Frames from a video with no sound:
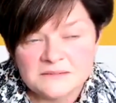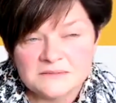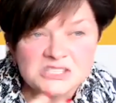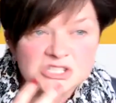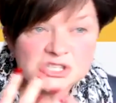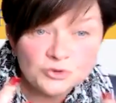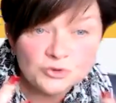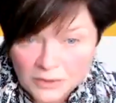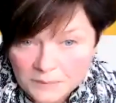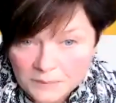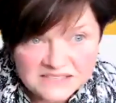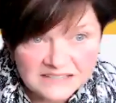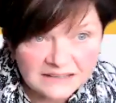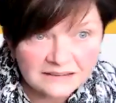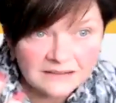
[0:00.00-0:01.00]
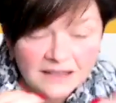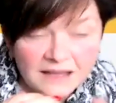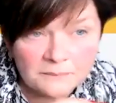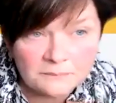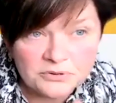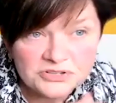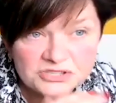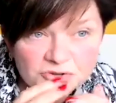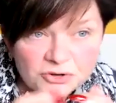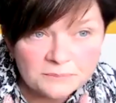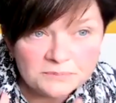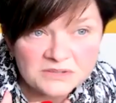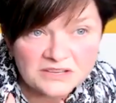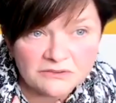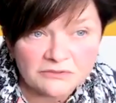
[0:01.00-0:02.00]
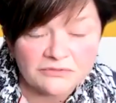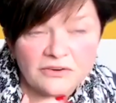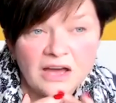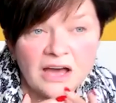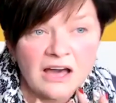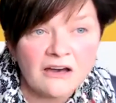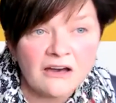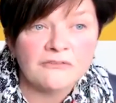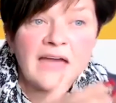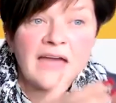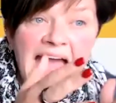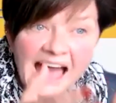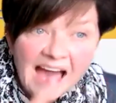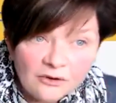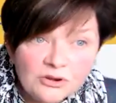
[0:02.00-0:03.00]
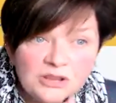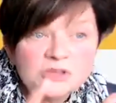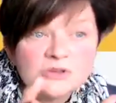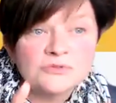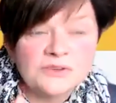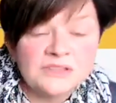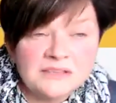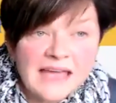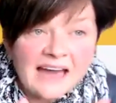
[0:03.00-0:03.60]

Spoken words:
scripted, prescriptive of how do you